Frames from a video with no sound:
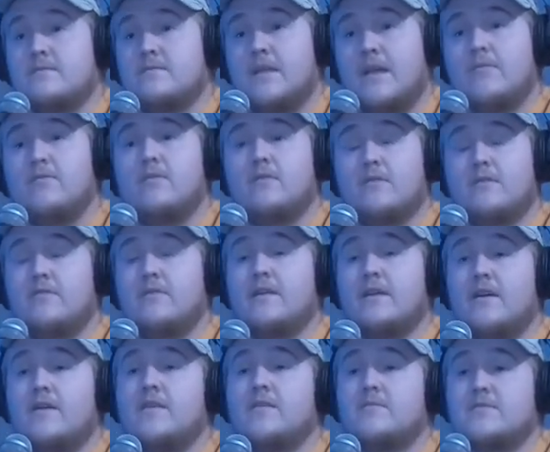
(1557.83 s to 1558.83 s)
They will literally
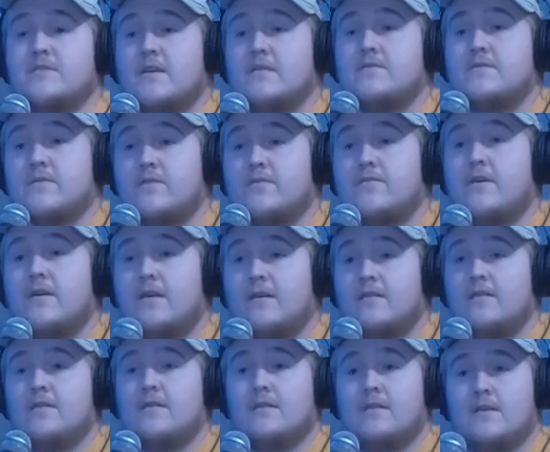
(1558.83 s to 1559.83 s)
kill themselves in a rut.
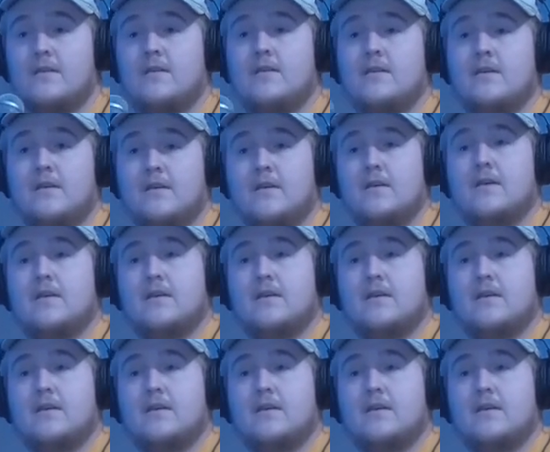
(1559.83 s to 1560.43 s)
That's insane.